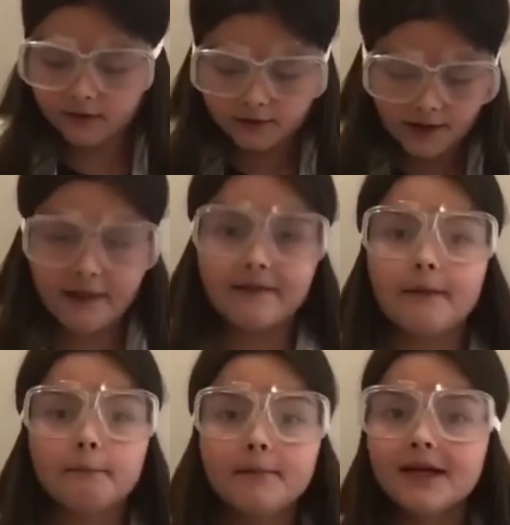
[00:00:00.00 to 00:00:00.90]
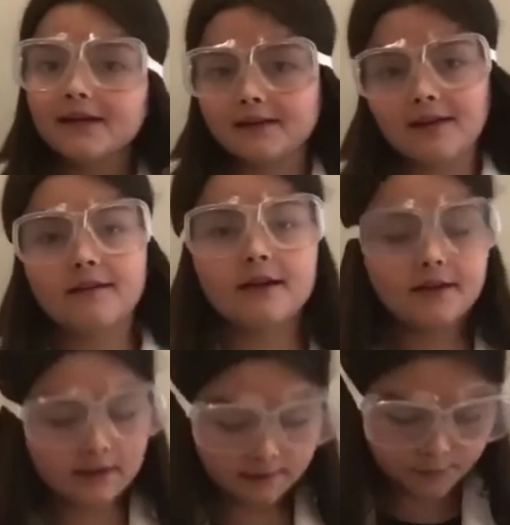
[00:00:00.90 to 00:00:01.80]
and then mix, and
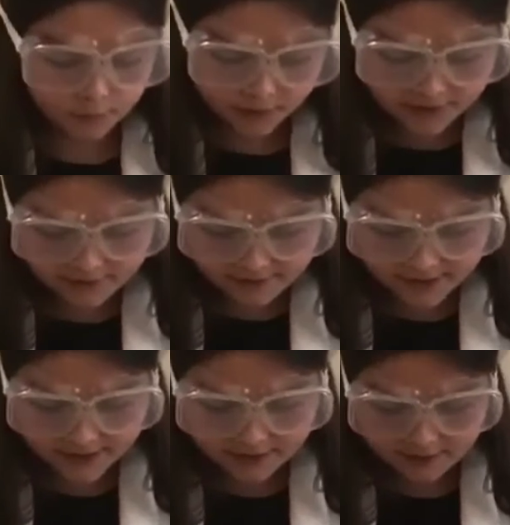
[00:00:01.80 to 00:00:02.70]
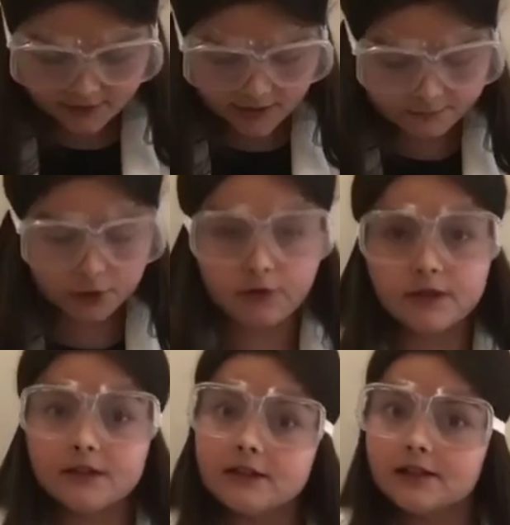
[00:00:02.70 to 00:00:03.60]
then if you want a sticky slime you only
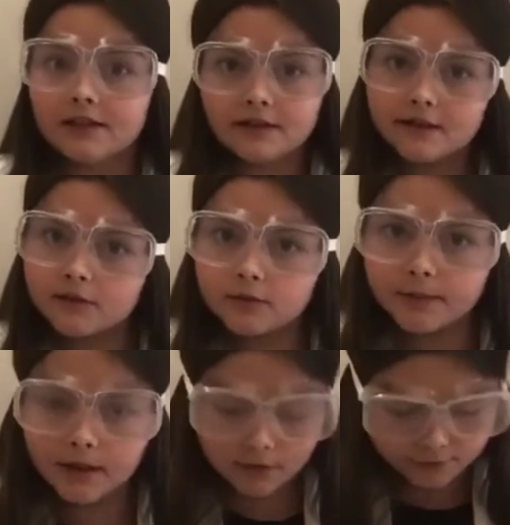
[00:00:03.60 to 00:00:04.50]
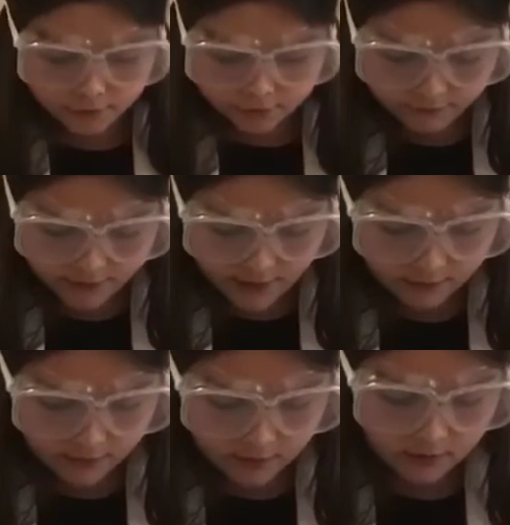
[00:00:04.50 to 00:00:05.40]
need a little bit of corn
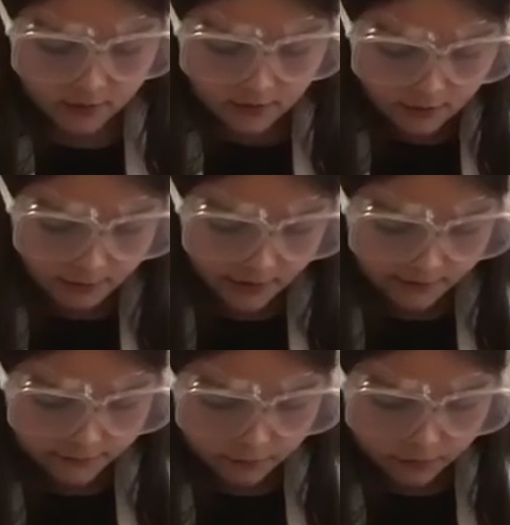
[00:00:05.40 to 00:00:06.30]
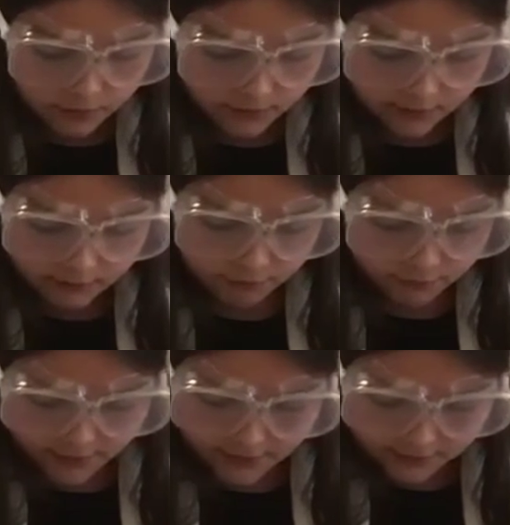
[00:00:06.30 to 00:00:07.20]
flour, but if you want a
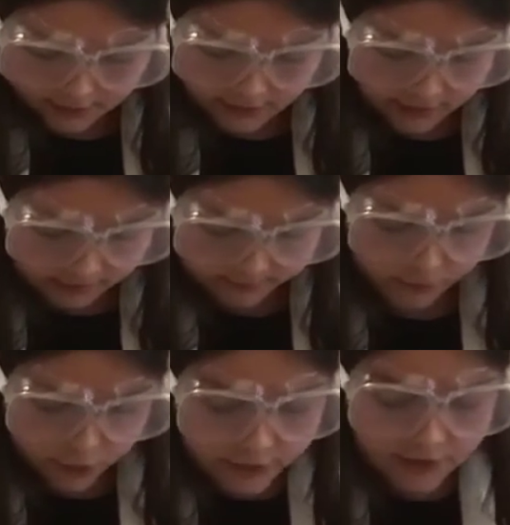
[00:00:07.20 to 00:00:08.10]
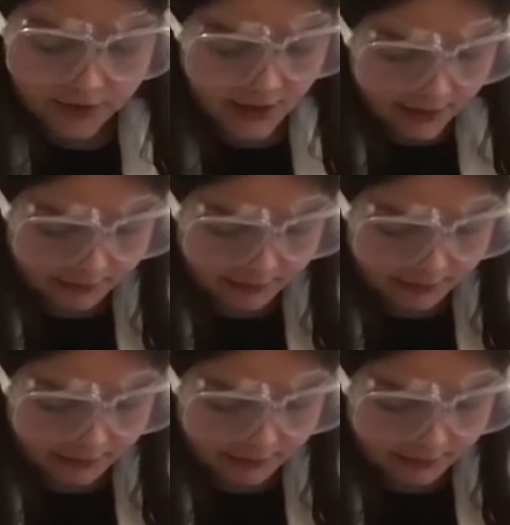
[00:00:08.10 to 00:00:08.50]
really good slime